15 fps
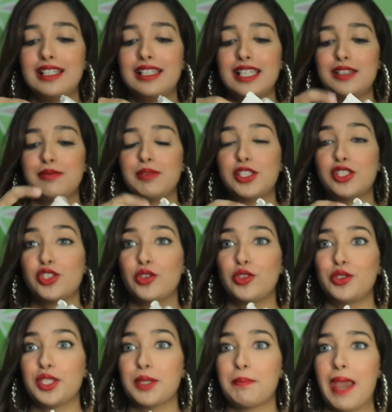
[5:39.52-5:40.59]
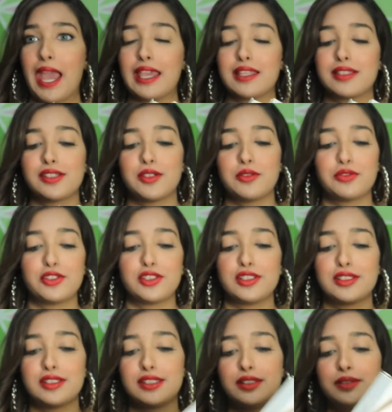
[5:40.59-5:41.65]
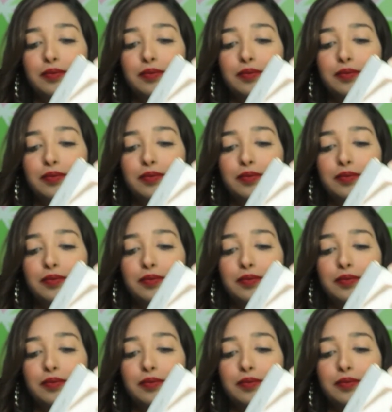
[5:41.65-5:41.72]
Let me show you the packaging first.